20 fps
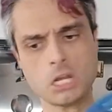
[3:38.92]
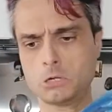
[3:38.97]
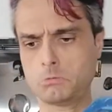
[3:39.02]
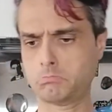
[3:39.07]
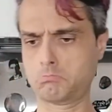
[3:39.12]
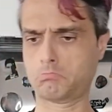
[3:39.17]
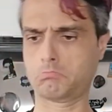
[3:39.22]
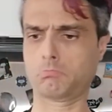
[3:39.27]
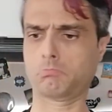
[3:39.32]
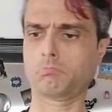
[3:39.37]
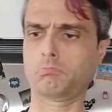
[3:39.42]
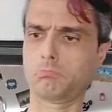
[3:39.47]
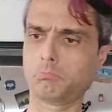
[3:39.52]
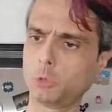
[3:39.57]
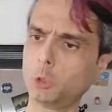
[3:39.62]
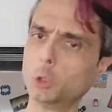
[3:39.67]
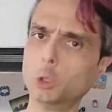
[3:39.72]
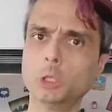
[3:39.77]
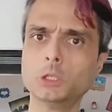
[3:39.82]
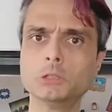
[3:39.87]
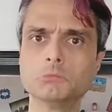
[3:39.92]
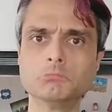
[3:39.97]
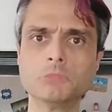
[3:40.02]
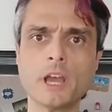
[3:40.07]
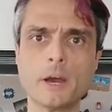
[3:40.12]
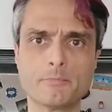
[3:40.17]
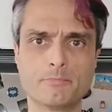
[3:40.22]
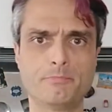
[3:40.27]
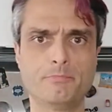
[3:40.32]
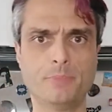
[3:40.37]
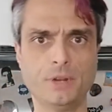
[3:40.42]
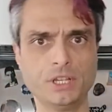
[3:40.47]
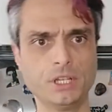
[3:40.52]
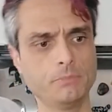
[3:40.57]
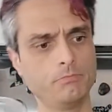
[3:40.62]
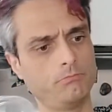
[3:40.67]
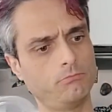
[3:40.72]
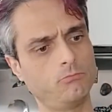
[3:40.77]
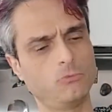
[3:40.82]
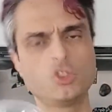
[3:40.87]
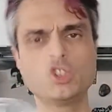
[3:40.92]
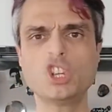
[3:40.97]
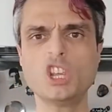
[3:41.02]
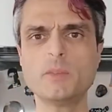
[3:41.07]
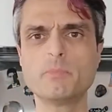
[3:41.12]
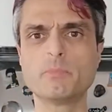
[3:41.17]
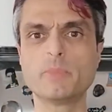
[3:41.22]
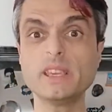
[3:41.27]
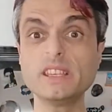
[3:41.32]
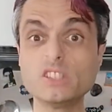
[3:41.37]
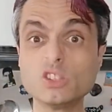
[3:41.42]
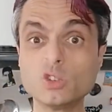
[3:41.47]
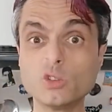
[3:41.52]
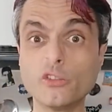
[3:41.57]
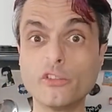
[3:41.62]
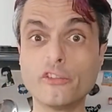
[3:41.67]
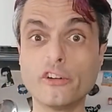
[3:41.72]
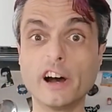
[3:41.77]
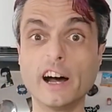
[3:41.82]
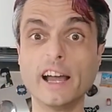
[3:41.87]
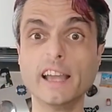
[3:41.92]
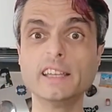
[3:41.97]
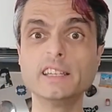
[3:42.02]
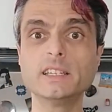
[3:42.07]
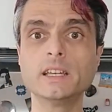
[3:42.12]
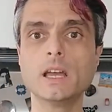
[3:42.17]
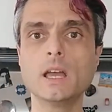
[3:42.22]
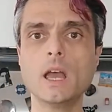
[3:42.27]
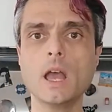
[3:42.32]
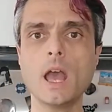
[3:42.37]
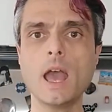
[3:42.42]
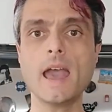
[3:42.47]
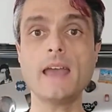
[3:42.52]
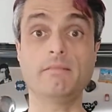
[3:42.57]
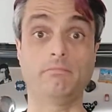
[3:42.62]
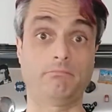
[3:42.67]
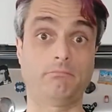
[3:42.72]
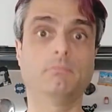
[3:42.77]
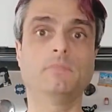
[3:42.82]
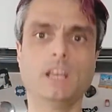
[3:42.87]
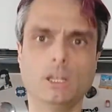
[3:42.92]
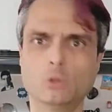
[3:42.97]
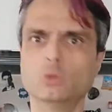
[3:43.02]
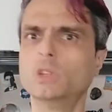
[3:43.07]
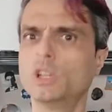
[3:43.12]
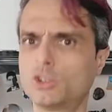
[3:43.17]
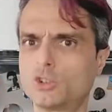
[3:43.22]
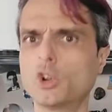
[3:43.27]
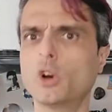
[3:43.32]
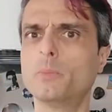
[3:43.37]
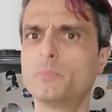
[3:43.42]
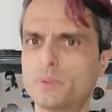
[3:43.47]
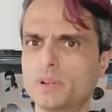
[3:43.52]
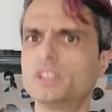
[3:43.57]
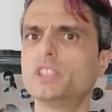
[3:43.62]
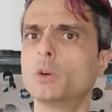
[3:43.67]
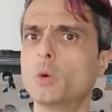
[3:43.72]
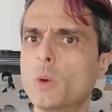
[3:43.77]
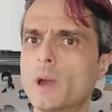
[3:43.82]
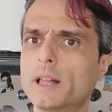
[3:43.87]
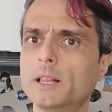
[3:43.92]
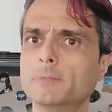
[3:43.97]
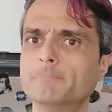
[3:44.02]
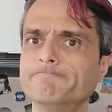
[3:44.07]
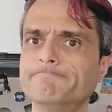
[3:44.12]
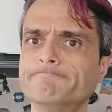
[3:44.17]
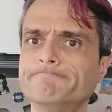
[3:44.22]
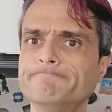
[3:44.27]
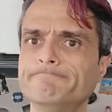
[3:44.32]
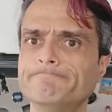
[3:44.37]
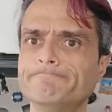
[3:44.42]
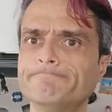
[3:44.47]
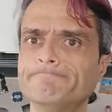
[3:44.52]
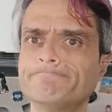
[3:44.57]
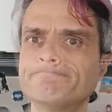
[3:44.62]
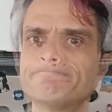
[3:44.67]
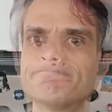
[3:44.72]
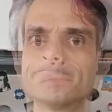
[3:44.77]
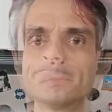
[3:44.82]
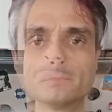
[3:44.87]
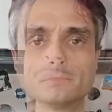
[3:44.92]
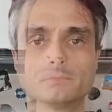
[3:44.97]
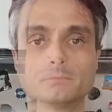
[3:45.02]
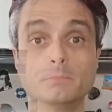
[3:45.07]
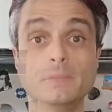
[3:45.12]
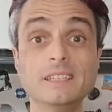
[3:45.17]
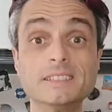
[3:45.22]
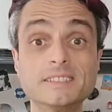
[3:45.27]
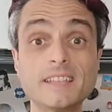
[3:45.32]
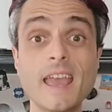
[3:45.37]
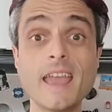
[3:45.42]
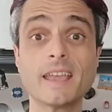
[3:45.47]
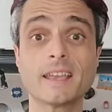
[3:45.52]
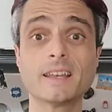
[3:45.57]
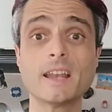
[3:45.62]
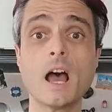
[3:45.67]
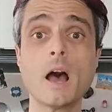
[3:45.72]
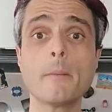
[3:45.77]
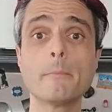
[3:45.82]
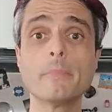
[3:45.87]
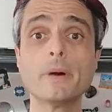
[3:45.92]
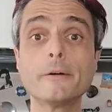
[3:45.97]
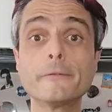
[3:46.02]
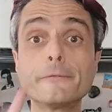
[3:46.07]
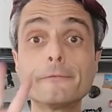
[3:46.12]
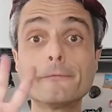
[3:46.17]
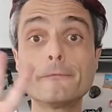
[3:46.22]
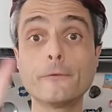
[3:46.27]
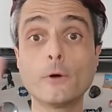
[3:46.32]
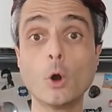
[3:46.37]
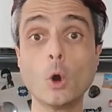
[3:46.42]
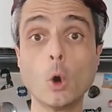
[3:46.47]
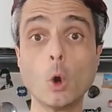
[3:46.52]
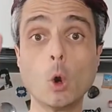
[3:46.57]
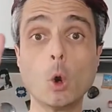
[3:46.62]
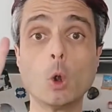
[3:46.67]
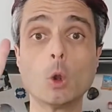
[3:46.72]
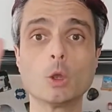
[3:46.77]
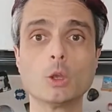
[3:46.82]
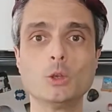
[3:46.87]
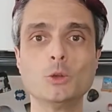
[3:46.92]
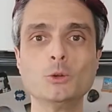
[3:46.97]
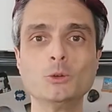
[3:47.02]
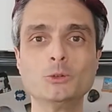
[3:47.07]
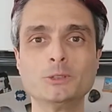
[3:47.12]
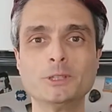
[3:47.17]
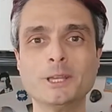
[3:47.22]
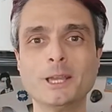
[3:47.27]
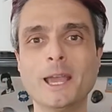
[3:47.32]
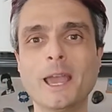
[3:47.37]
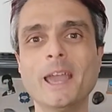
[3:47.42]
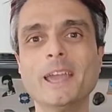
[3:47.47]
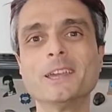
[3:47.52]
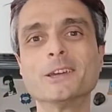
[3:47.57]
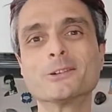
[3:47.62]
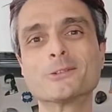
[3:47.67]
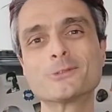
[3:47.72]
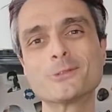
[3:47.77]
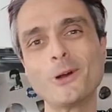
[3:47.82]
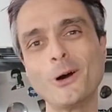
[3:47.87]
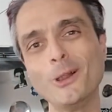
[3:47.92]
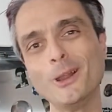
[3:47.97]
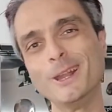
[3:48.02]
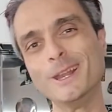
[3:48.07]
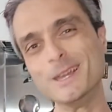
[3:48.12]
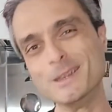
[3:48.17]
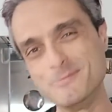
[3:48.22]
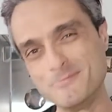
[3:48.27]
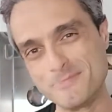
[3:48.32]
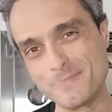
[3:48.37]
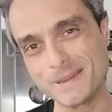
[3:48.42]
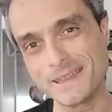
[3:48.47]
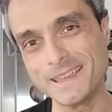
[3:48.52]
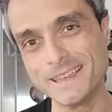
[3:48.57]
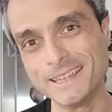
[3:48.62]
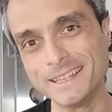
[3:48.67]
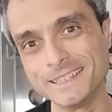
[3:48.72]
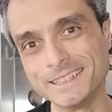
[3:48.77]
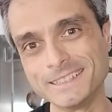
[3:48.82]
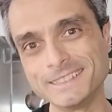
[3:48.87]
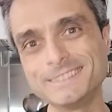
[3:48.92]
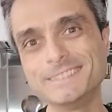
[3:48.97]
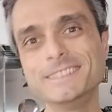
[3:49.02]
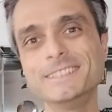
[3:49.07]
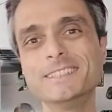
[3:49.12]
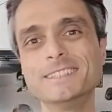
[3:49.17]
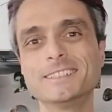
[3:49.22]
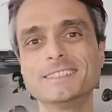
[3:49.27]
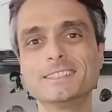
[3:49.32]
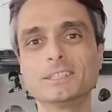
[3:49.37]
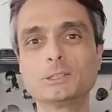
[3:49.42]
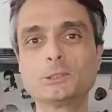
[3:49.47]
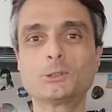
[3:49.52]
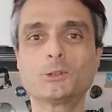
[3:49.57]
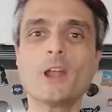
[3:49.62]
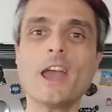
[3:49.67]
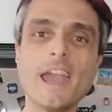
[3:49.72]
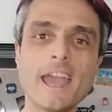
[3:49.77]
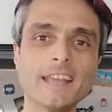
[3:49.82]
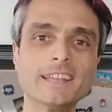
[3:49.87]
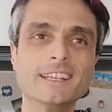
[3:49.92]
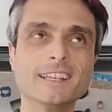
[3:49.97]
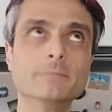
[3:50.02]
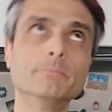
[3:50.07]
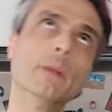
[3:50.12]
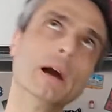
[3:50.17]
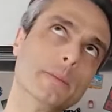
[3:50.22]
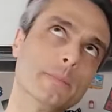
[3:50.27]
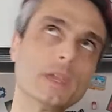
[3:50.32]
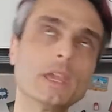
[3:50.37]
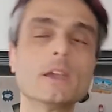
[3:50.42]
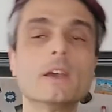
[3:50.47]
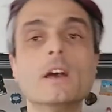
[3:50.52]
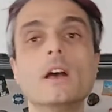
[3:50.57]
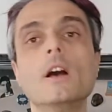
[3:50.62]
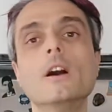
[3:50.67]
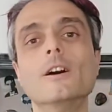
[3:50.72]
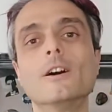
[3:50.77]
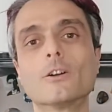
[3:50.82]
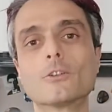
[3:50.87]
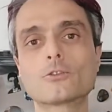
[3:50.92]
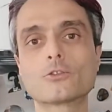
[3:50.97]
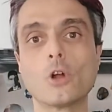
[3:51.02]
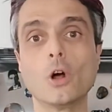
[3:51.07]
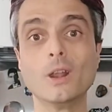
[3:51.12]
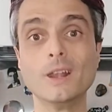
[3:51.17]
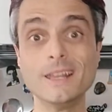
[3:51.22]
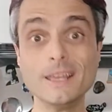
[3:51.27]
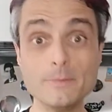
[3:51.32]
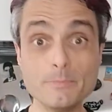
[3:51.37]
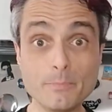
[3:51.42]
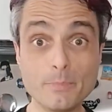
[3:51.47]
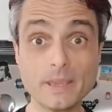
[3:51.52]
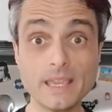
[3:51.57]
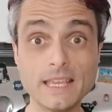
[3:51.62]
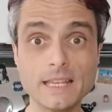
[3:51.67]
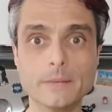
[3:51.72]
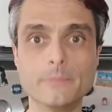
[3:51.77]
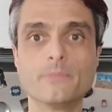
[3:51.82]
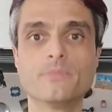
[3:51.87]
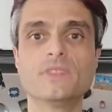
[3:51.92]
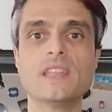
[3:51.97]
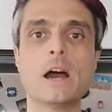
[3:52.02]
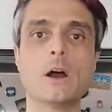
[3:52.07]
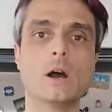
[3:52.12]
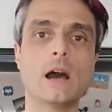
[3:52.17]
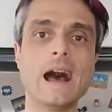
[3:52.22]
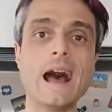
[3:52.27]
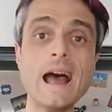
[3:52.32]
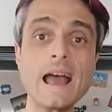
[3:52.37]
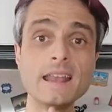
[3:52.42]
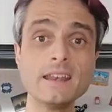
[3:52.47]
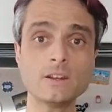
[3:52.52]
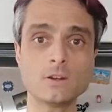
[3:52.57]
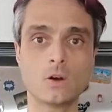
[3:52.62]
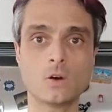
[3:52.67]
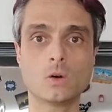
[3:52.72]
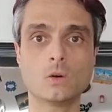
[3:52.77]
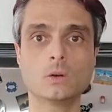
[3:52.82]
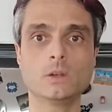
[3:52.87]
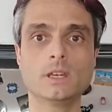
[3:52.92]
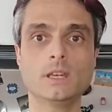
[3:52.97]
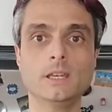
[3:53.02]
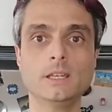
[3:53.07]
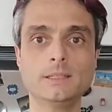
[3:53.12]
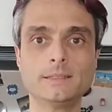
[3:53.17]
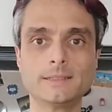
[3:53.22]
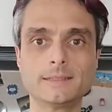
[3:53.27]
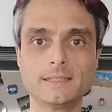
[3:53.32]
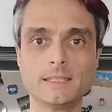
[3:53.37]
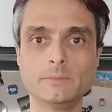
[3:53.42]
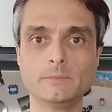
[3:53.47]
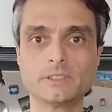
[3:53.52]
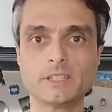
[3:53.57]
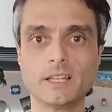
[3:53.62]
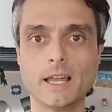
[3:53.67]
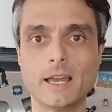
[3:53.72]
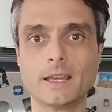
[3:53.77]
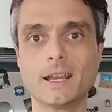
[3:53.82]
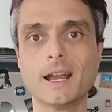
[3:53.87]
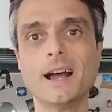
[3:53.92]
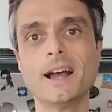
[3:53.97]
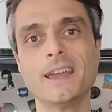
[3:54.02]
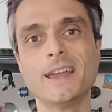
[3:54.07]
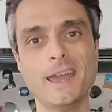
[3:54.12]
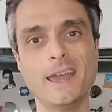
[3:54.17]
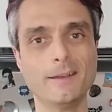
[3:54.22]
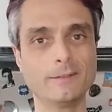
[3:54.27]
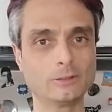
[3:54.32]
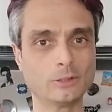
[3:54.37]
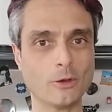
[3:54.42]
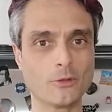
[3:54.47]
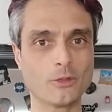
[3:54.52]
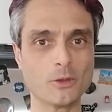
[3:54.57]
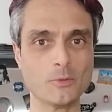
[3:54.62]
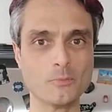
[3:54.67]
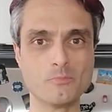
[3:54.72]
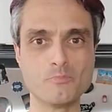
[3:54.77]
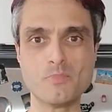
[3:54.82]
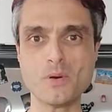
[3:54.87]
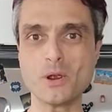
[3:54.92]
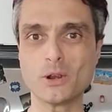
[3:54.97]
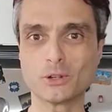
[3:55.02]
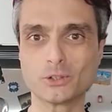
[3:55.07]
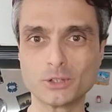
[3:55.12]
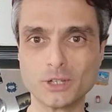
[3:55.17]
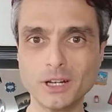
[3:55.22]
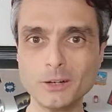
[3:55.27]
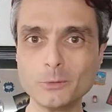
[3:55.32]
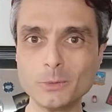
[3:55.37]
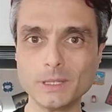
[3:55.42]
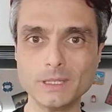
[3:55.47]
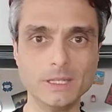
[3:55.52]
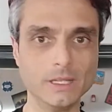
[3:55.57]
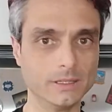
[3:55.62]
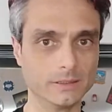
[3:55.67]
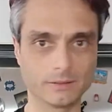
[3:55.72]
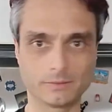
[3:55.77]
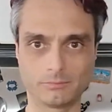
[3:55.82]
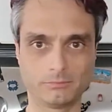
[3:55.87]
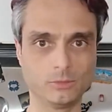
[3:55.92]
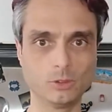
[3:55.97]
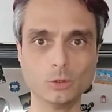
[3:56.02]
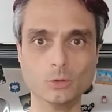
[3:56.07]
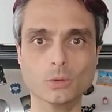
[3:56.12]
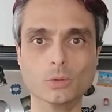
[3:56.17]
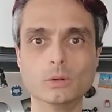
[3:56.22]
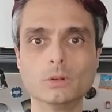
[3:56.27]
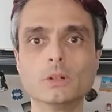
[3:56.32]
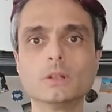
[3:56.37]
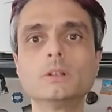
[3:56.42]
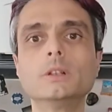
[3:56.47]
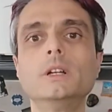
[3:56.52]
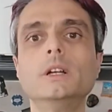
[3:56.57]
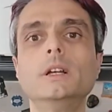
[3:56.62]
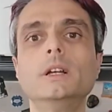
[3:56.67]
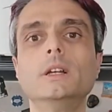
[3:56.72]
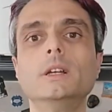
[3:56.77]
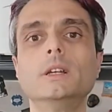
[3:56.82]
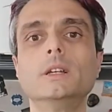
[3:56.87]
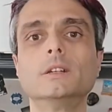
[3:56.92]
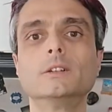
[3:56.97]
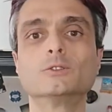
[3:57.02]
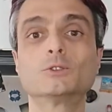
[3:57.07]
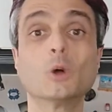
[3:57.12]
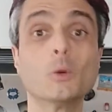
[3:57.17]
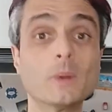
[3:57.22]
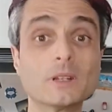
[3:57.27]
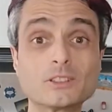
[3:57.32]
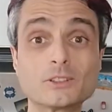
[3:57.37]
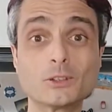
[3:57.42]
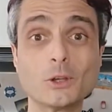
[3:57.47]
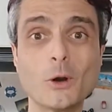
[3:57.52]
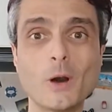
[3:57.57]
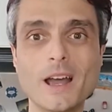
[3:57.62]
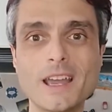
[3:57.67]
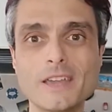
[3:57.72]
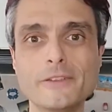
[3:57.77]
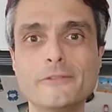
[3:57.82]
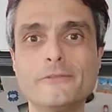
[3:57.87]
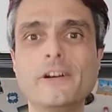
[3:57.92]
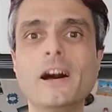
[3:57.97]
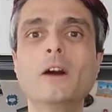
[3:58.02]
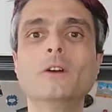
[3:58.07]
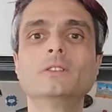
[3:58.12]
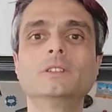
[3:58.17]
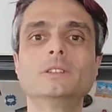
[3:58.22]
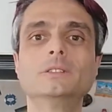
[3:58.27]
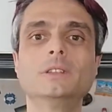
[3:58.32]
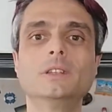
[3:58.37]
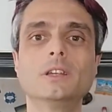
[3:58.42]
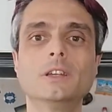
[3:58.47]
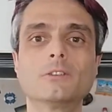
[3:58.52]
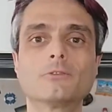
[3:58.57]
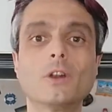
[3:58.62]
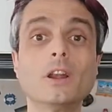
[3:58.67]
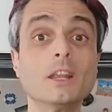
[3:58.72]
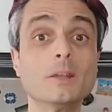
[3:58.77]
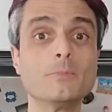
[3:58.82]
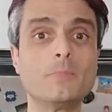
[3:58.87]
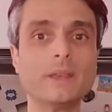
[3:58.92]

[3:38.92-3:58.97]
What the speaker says: are good, they are pretty cheap, easy to find, and they do the job pretty well. Mistake number 4, using a rolling pin, the dreaded by me rolling pin. Now, I know it seems like I have something personal with this tool, so much so I founded the Rolling